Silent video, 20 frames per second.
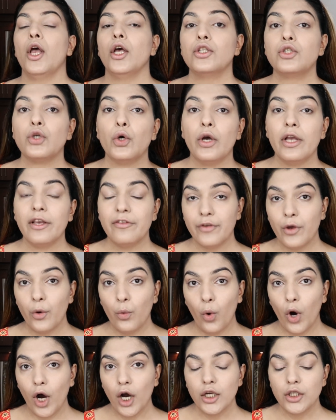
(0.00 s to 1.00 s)
So if
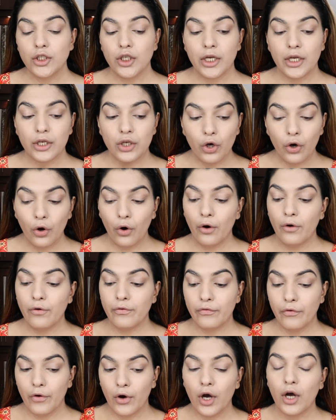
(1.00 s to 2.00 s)
you want, you can
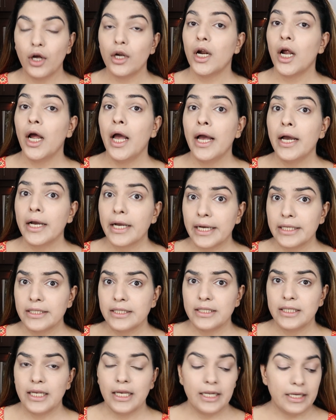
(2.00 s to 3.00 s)
go for
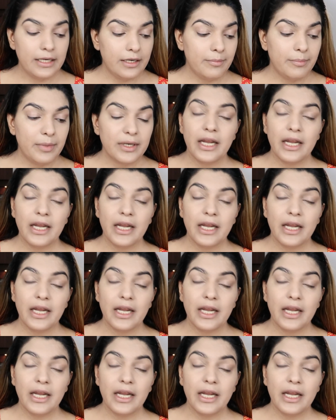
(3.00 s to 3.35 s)
concealer,